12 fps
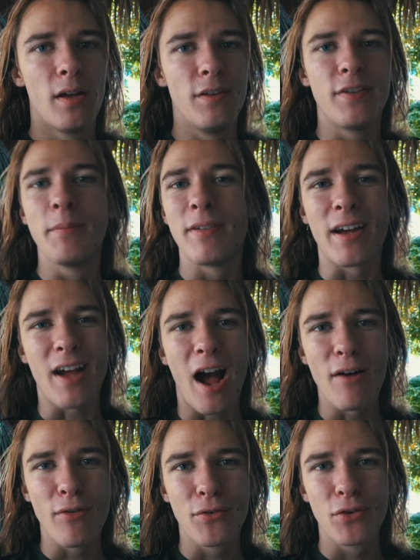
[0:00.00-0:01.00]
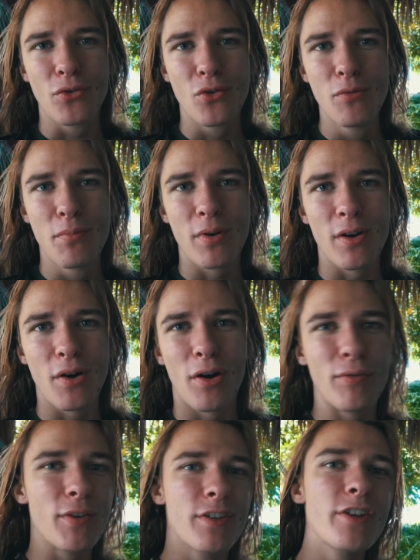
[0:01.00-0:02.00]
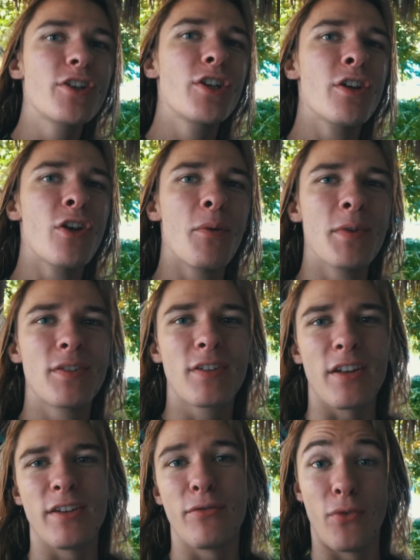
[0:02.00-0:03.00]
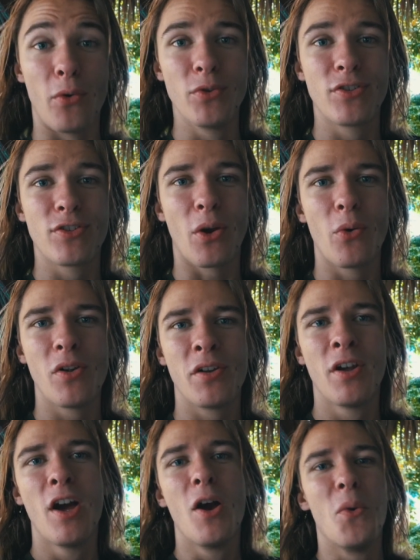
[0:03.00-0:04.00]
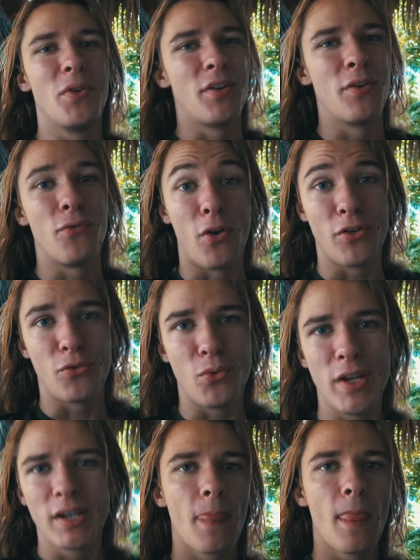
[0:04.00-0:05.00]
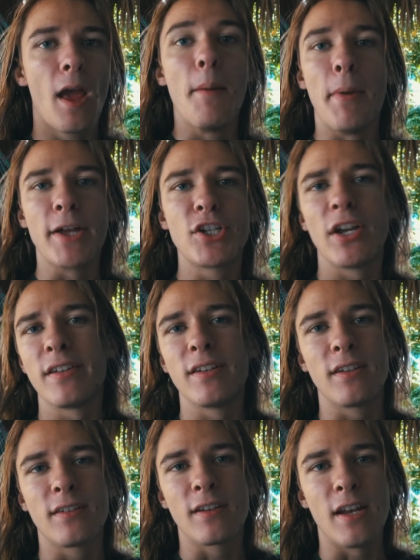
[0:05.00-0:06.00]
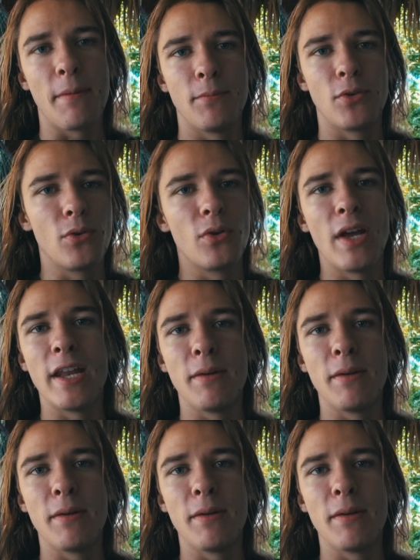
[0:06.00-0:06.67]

It seems like half of the group of us digital nomads got their phones stolen within the first week. But actually, I think this can happen to you in